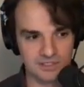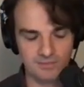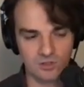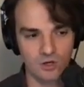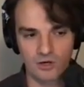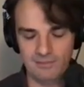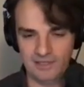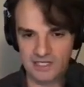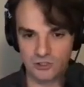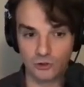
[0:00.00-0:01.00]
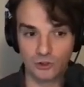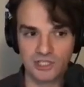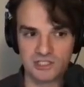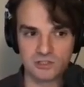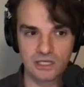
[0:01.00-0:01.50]
semicolon application
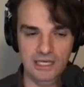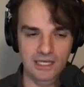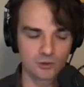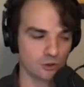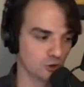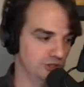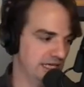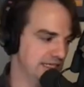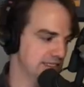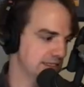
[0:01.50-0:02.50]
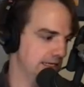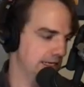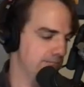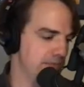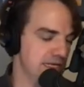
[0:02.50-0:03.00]
context uh, dot contains
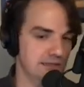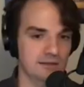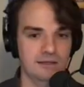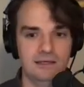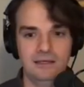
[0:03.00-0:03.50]
uh, bean,